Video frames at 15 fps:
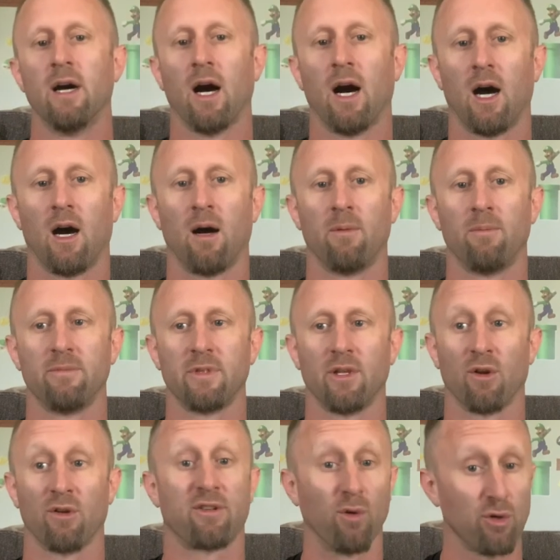Um, you
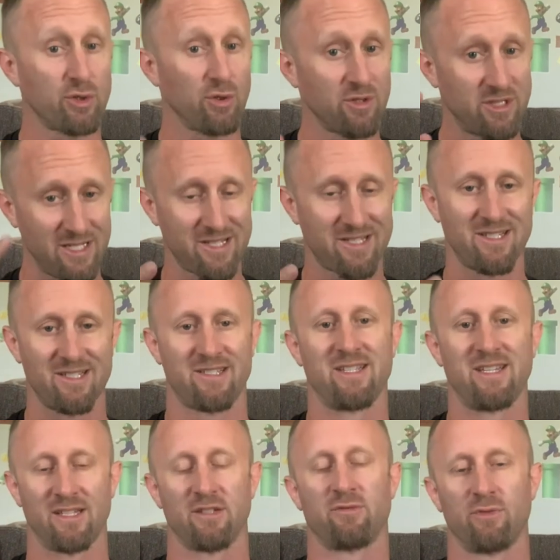know, social
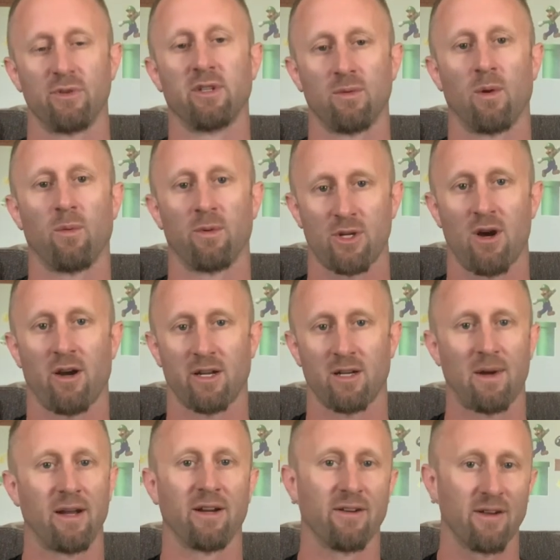distancing is really what we're talking
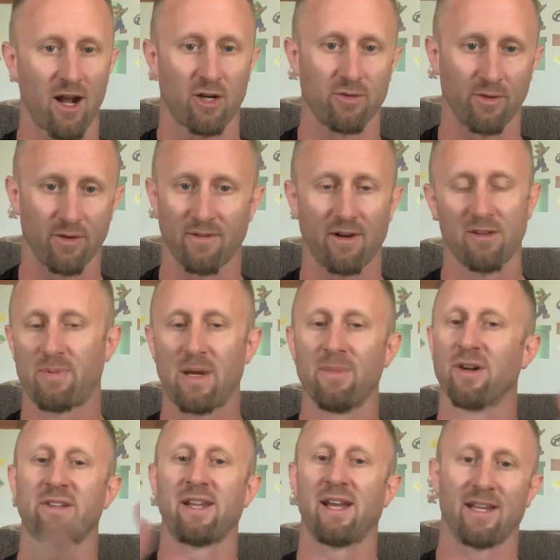about here, not coronavirus.
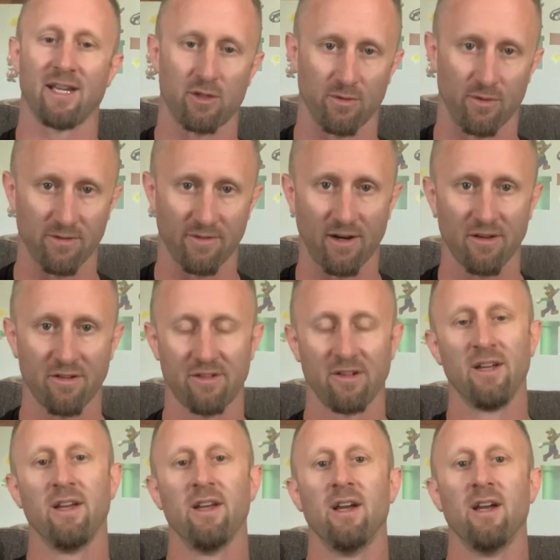Bedbugs can't get coronavirus.